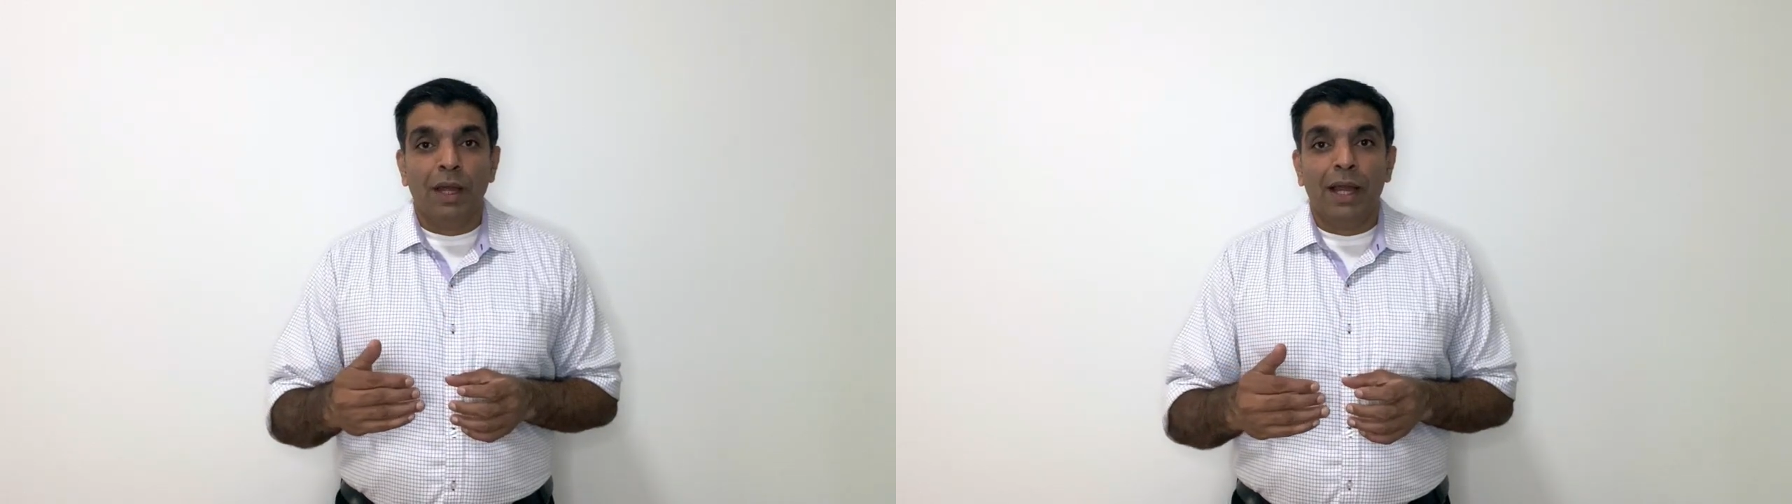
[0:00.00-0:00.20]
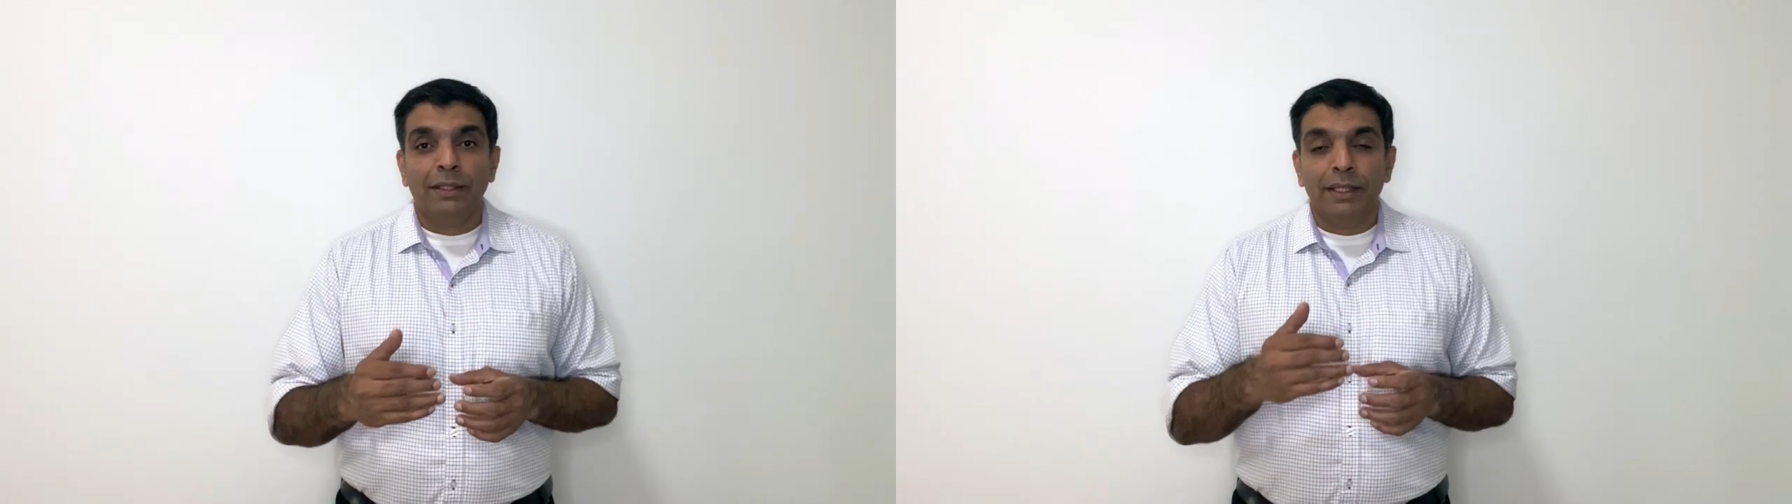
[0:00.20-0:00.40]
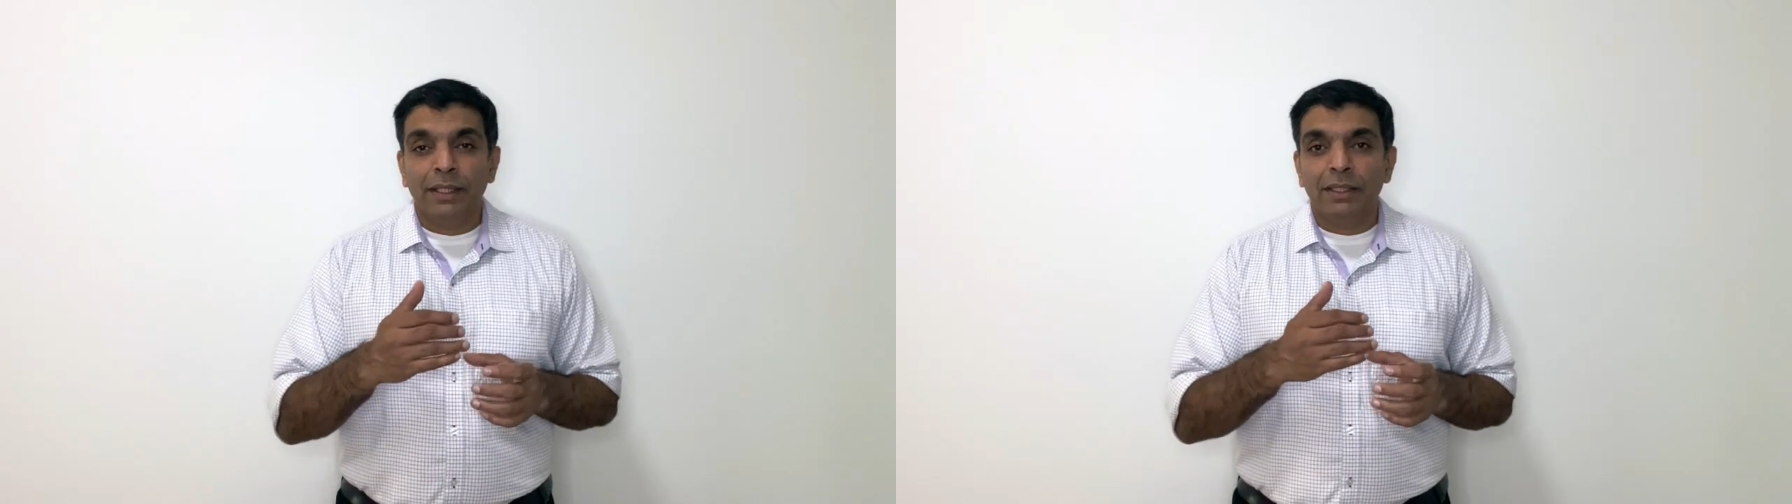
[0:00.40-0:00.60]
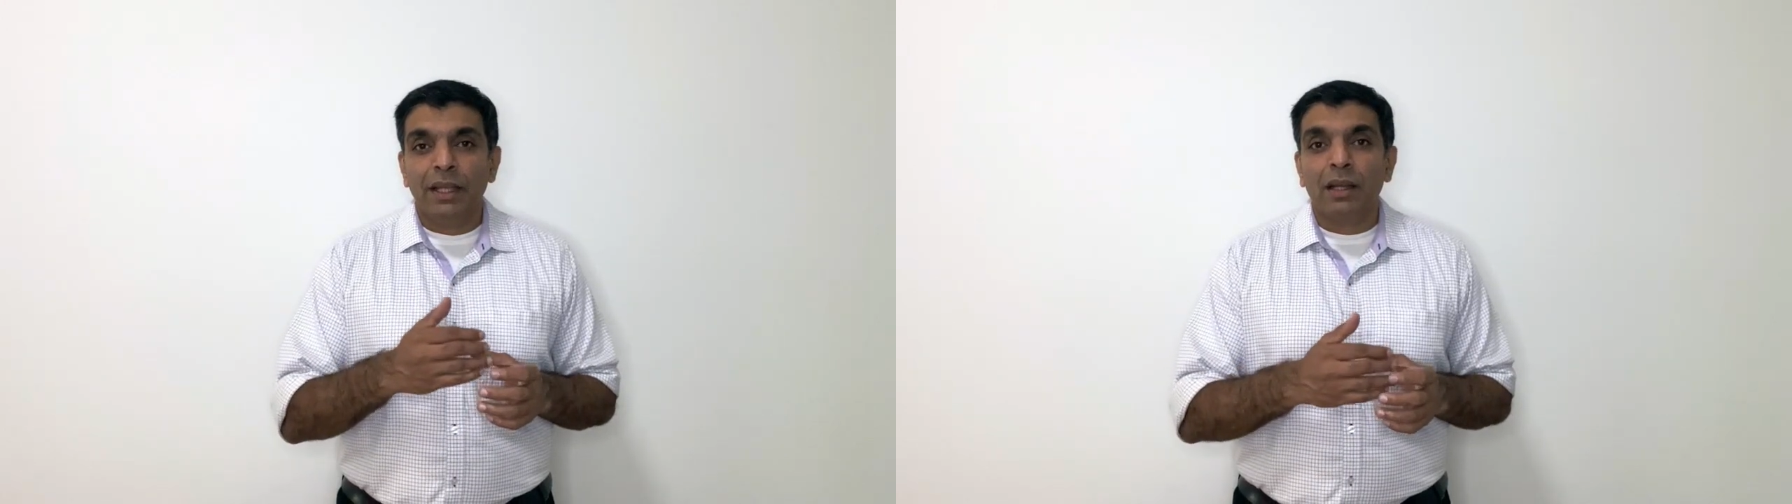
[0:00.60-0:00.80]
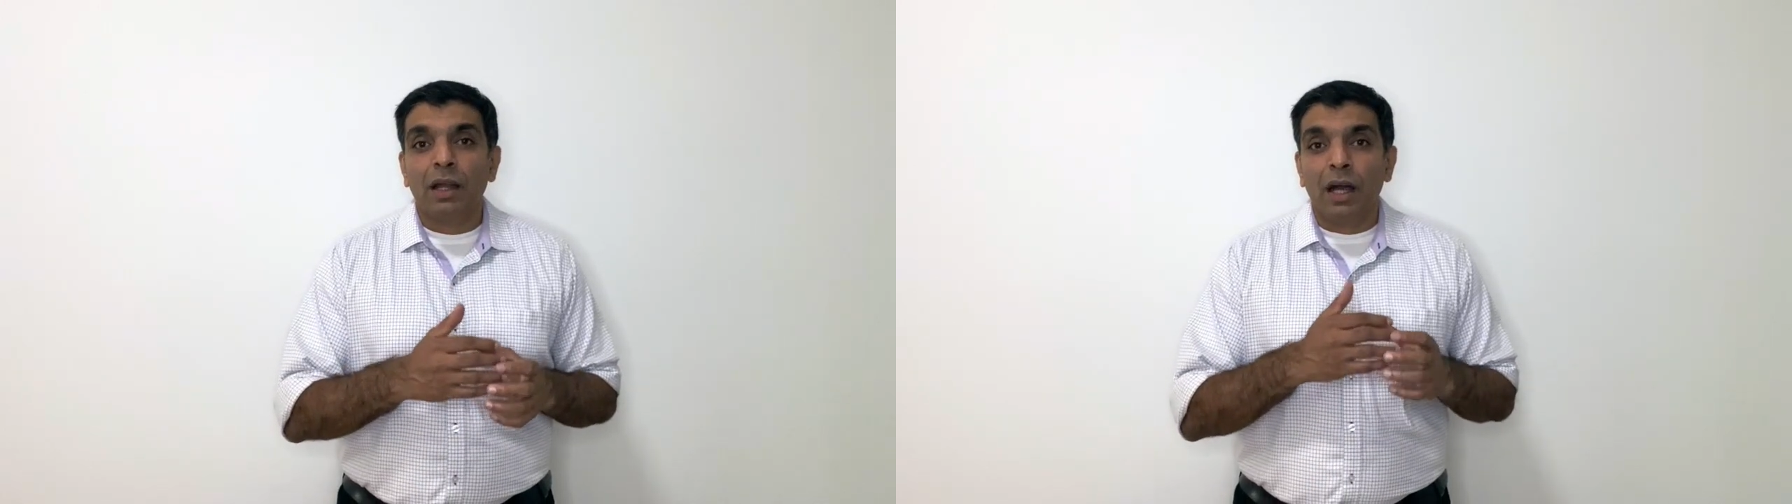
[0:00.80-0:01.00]
And then
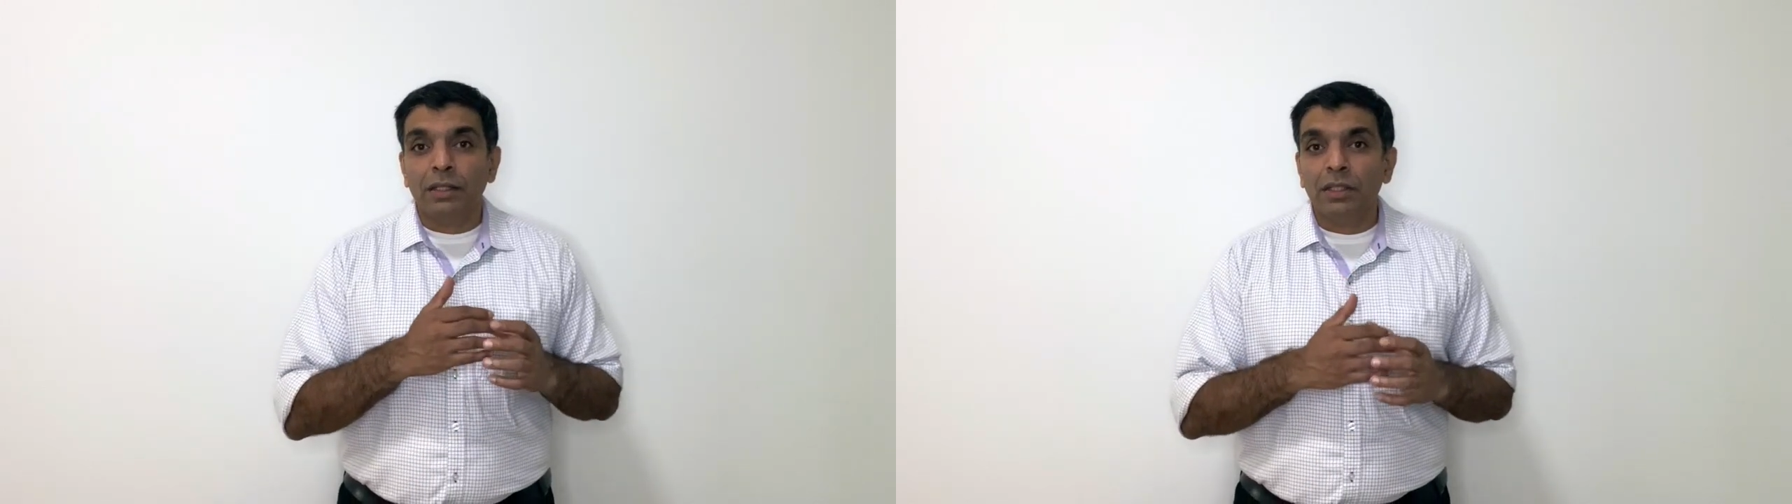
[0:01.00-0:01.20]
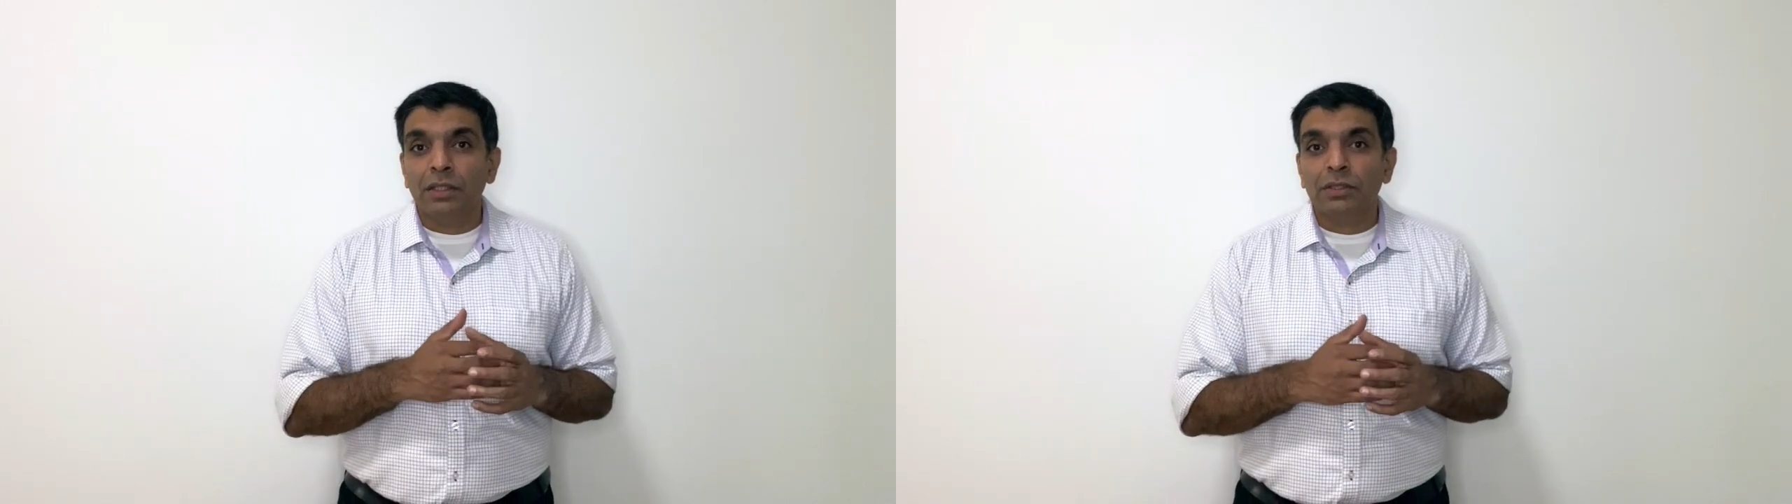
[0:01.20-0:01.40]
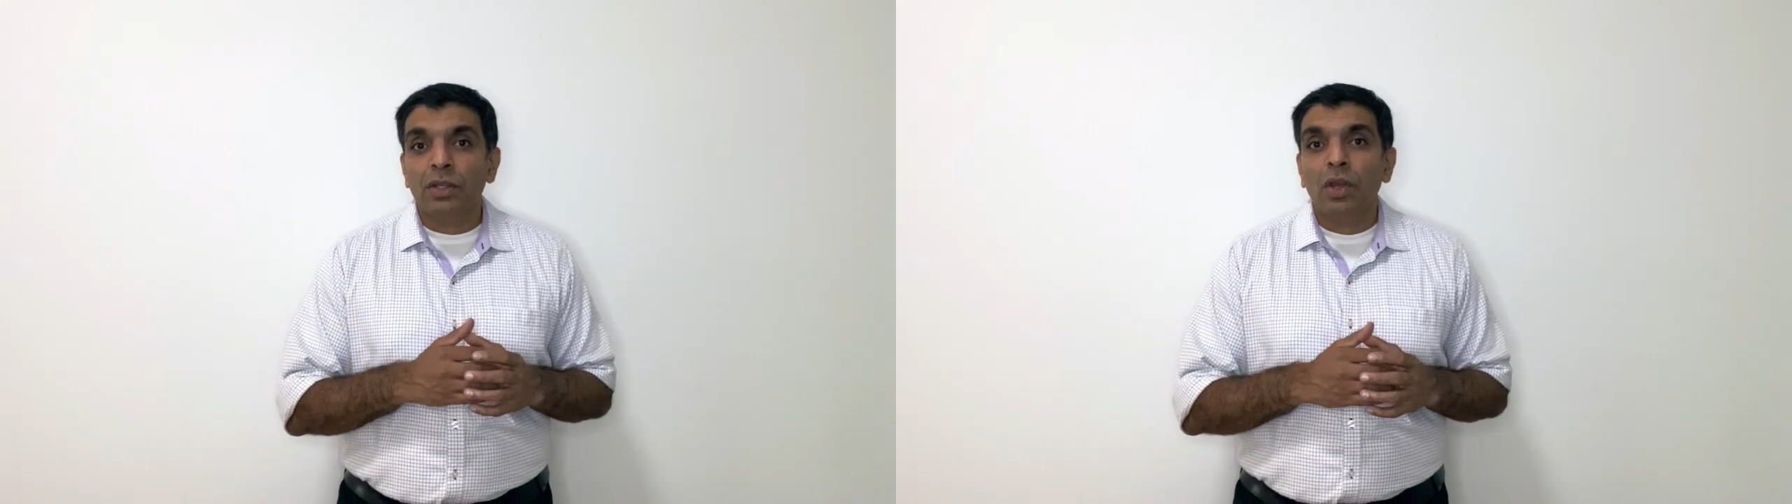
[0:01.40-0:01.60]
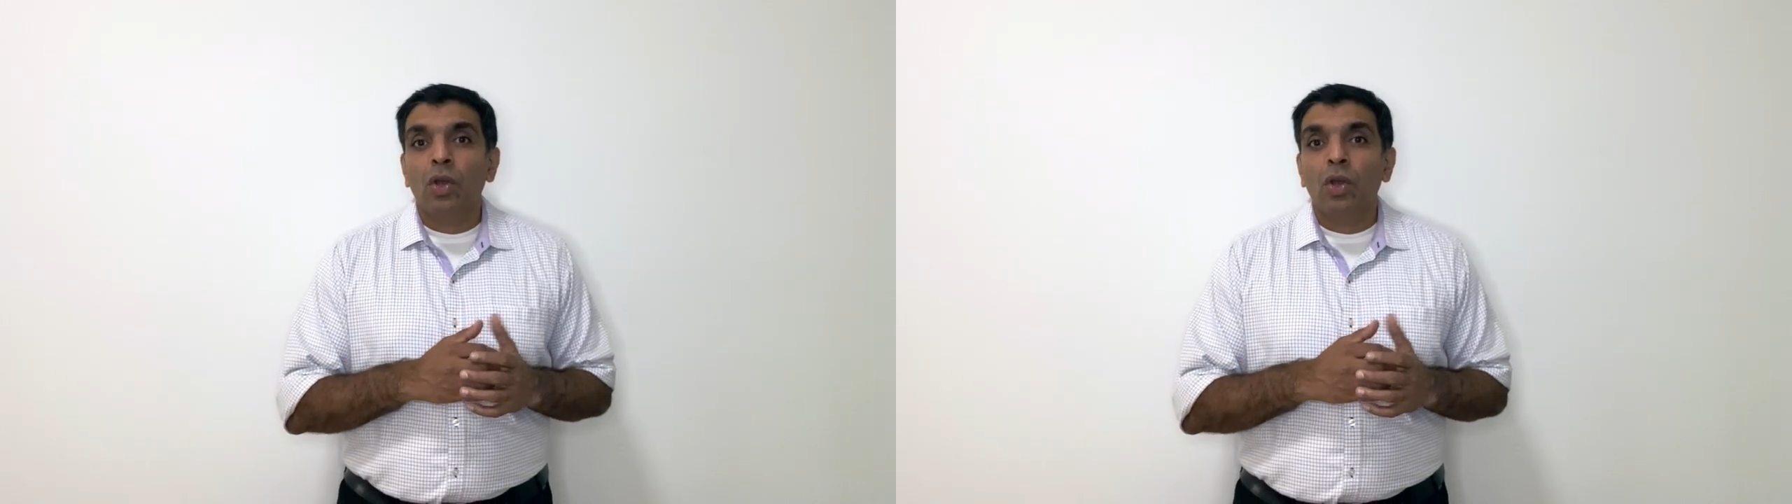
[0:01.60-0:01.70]
there are others